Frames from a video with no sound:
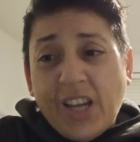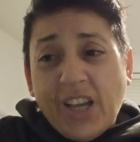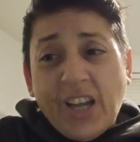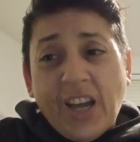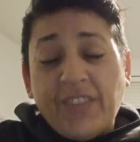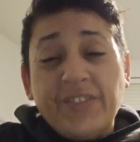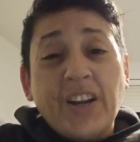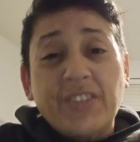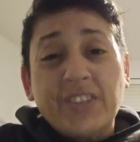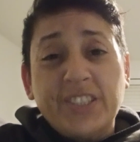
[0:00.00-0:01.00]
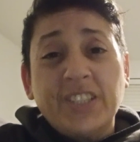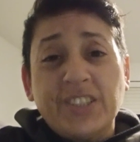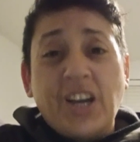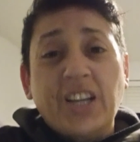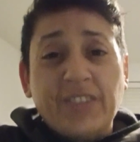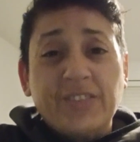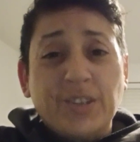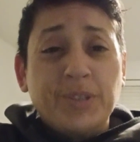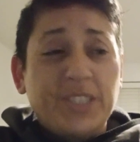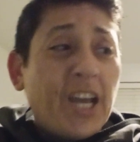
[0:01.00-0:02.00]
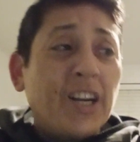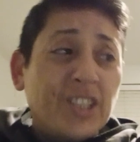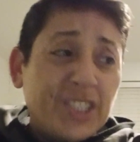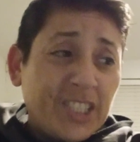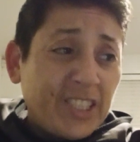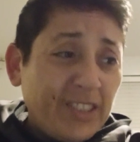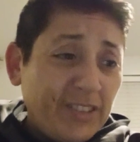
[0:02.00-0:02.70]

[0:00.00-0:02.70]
I've never seen a dog have so much energy